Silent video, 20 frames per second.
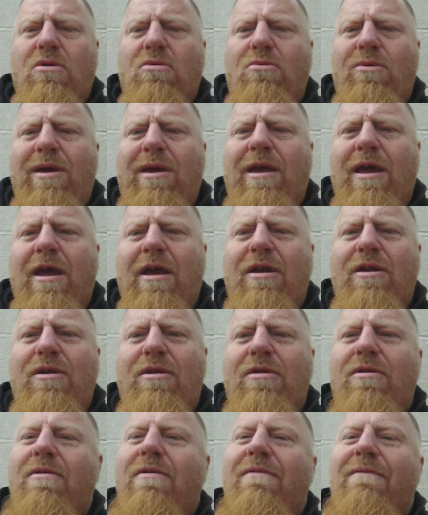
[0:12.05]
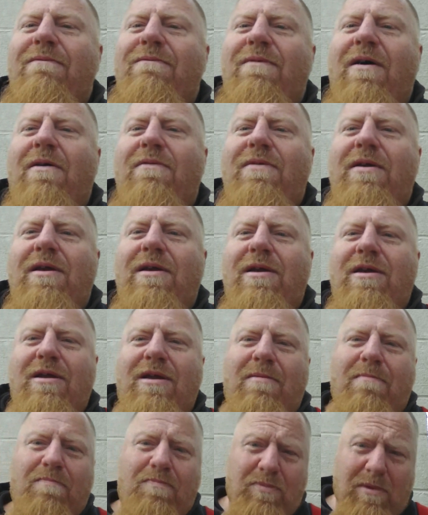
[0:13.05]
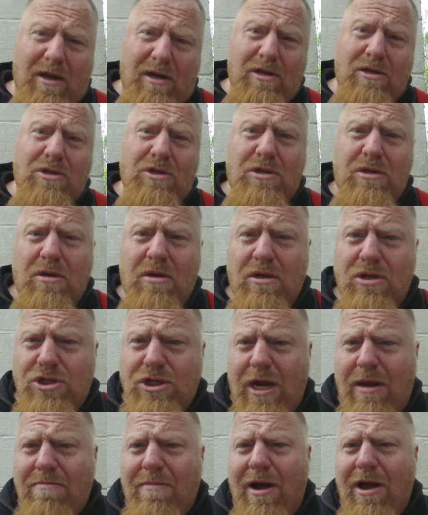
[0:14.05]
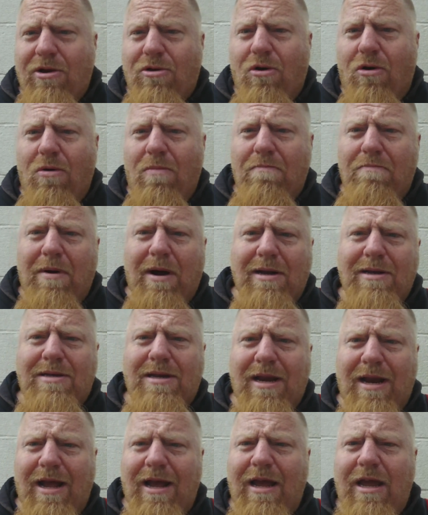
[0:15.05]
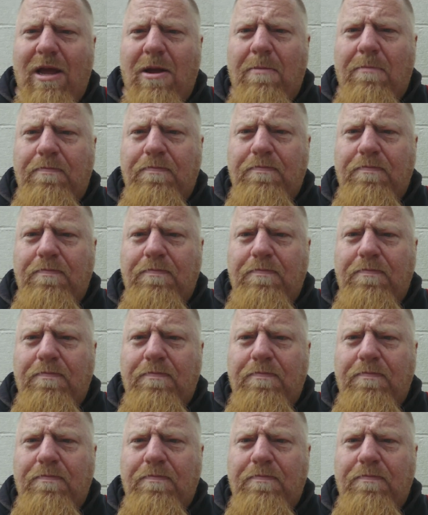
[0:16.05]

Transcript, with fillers: weekend involving J. Michael, but today